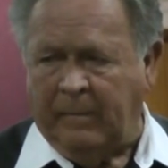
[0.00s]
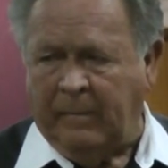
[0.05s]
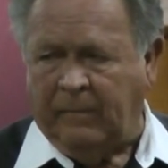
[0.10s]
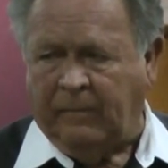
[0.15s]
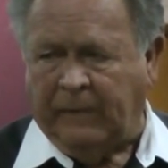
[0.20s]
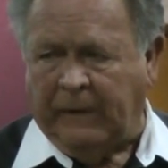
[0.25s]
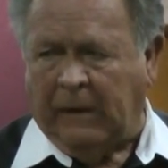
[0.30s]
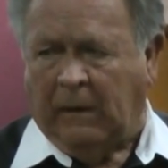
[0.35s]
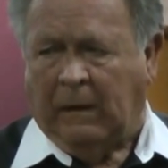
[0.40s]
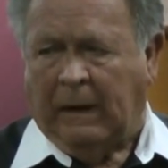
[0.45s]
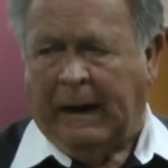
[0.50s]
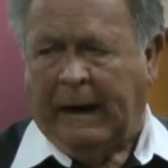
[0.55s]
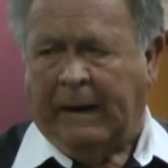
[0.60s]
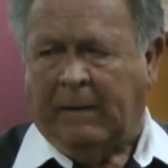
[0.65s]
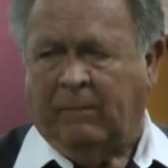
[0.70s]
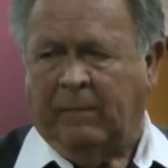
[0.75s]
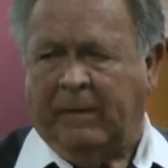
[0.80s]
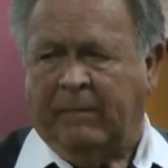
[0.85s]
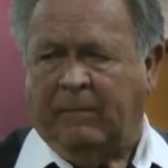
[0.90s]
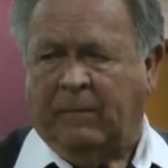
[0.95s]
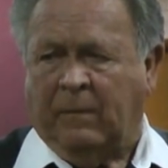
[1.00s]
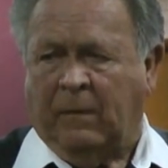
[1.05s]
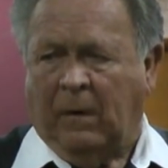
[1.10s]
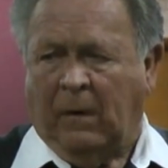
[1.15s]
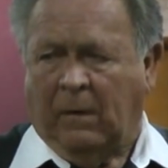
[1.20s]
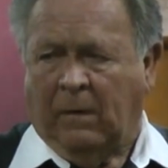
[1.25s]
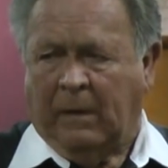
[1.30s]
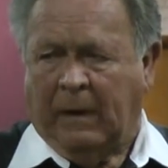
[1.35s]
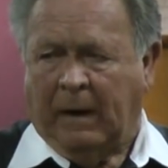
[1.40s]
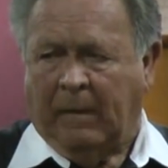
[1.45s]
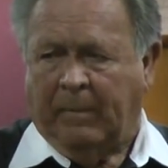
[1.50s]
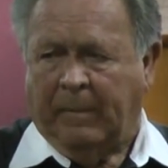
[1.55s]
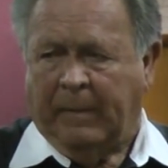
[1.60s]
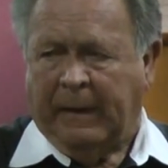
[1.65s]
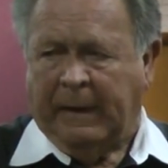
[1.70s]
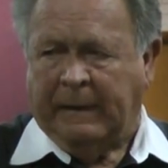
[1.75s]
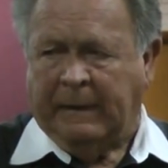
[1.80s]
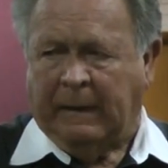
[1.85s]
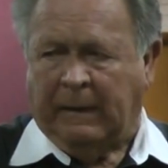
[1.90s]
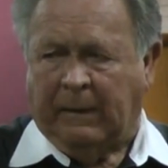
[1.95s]
feel like we've grown up
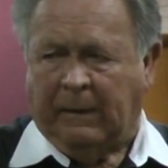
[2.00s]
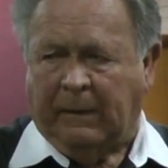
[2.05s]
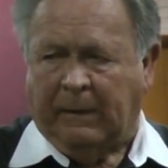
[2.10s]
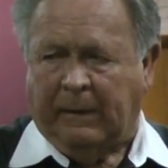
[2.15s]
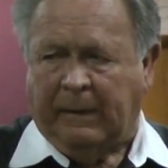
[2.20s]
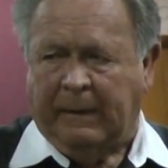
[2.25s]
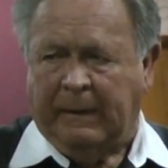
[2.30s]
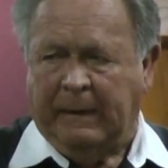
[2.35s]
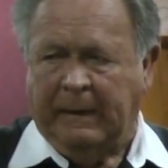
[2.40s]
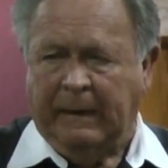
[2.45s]
in the Lord.